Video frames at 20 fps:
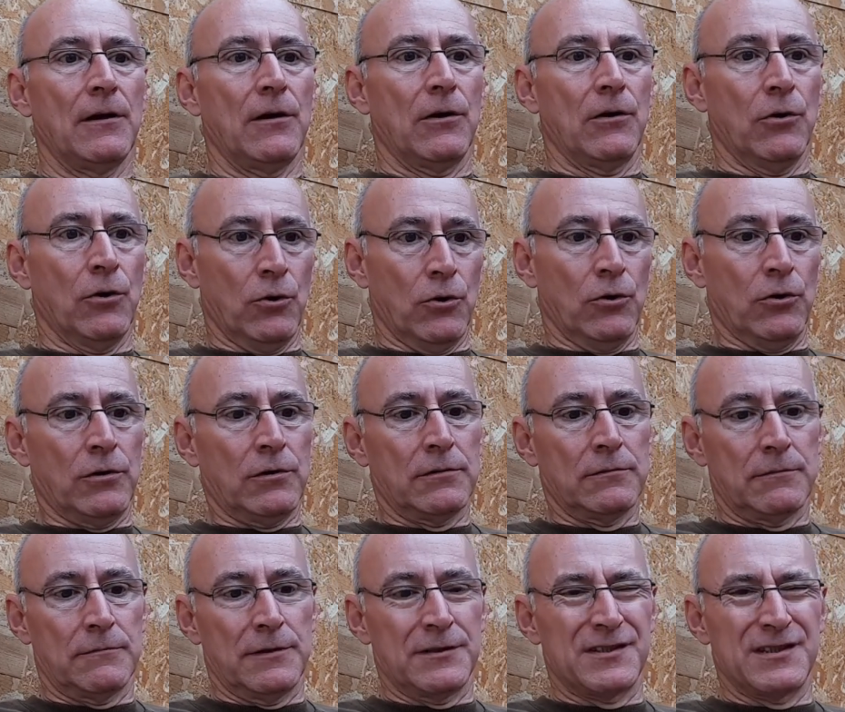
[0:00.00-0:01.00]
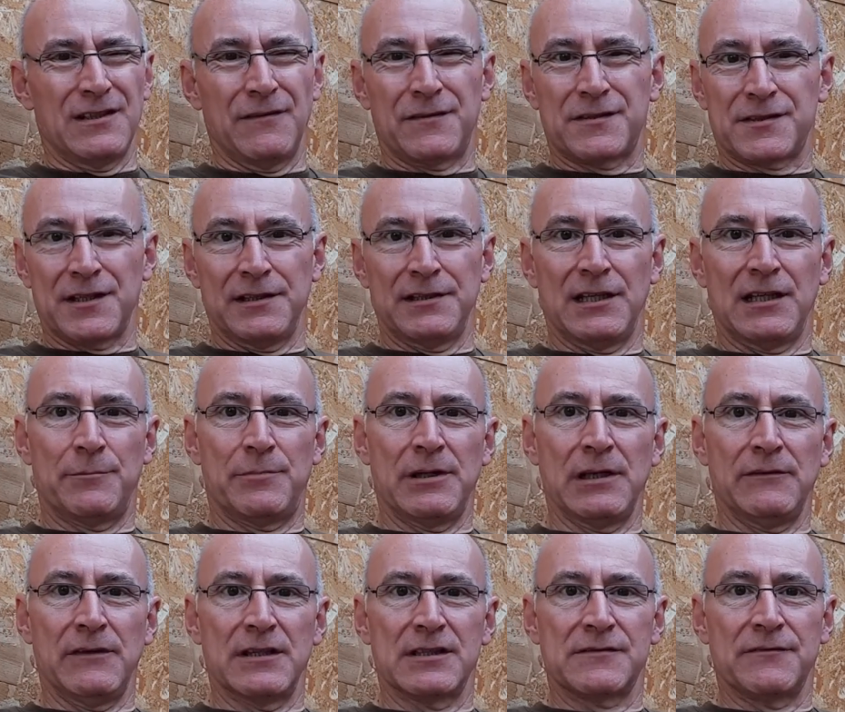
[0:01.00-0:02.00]
Or, as you've seen in a
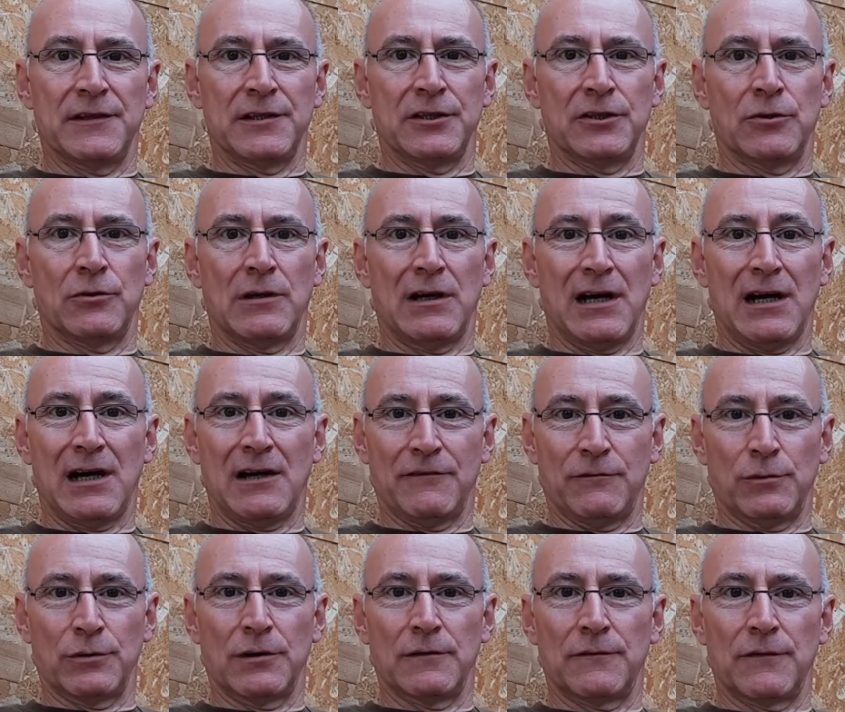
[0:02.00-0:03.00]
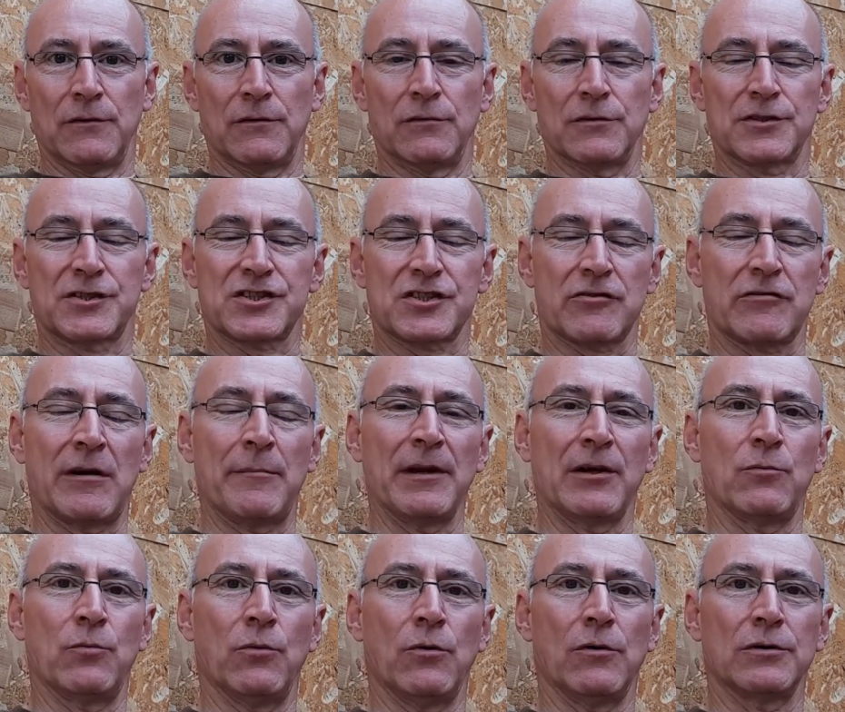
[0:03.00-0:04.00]
previous video, I have one of those
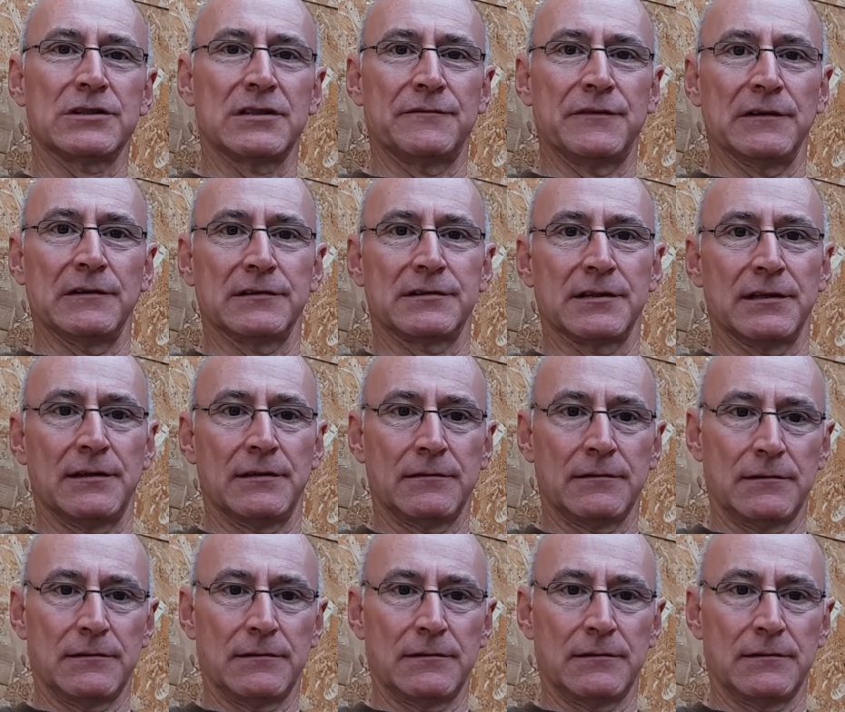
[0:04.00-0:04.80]
ceramic water filter